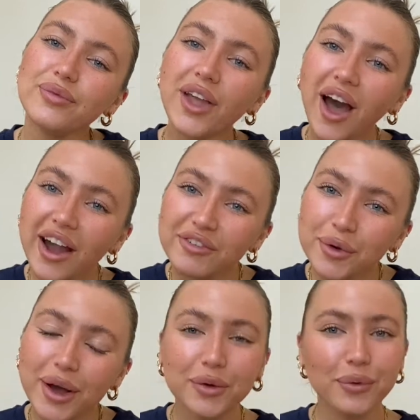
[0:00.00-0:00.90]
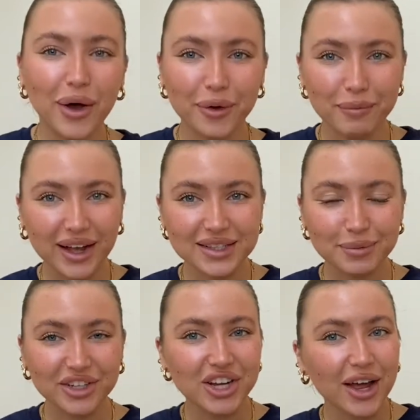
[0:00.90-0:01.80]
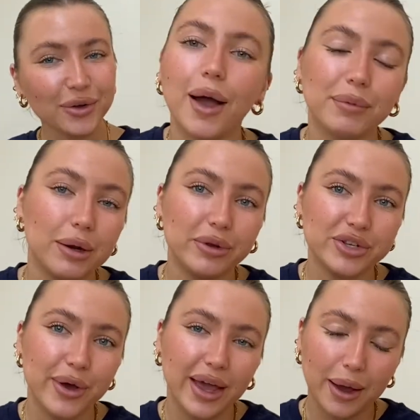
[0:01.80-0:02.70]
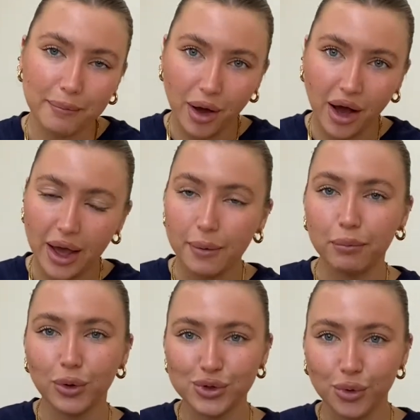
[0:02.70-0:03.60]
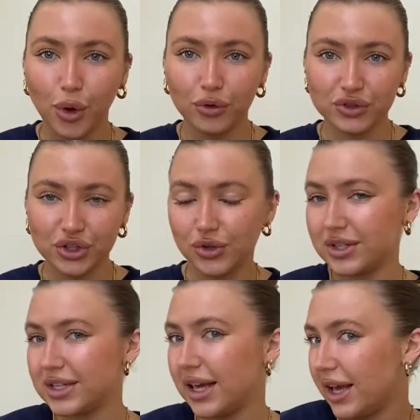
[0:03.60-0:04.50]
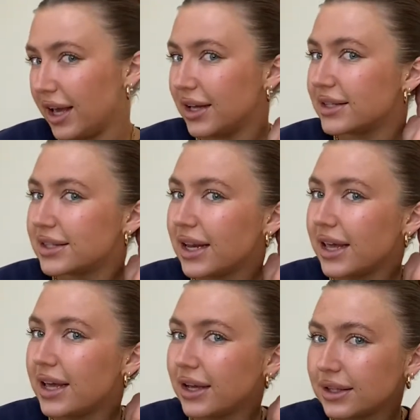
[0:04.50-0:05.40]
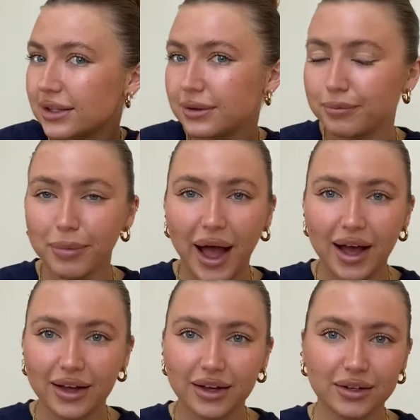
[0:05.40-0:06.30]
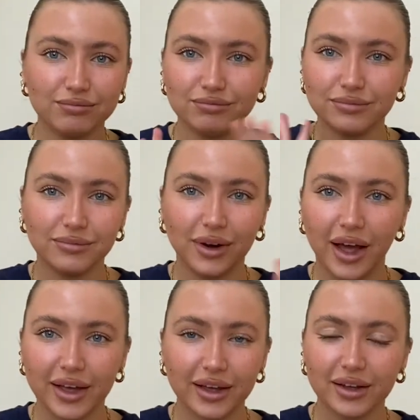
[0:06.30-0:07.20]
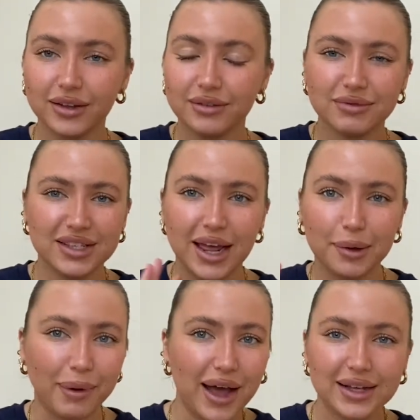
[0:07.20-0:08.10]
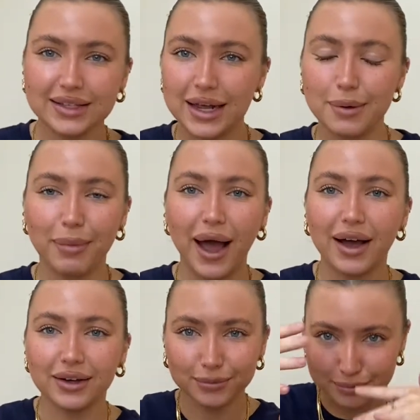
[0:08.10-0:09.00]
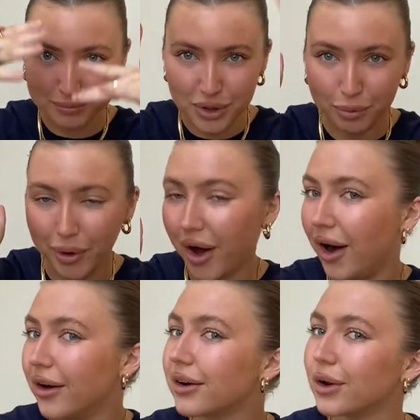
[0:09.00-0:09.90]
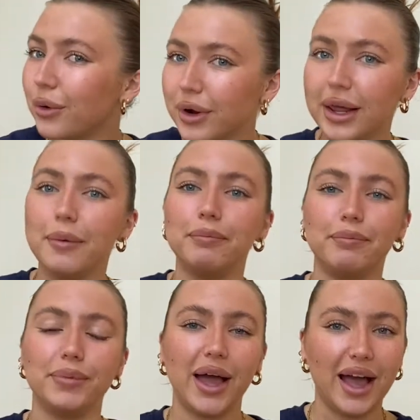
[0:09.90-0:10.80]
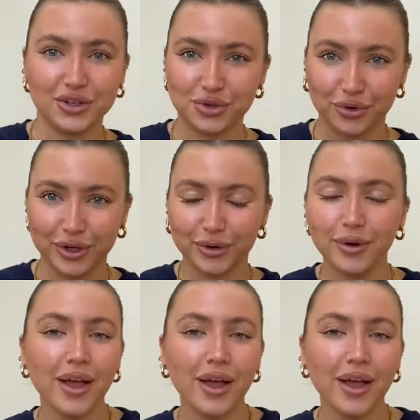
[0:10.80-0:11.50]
Hi everyone, welcome back to my channel. I'm going to be doing my model off-duty sleek back, like slick back, sleek back, middle part, claw clip hair tutorial.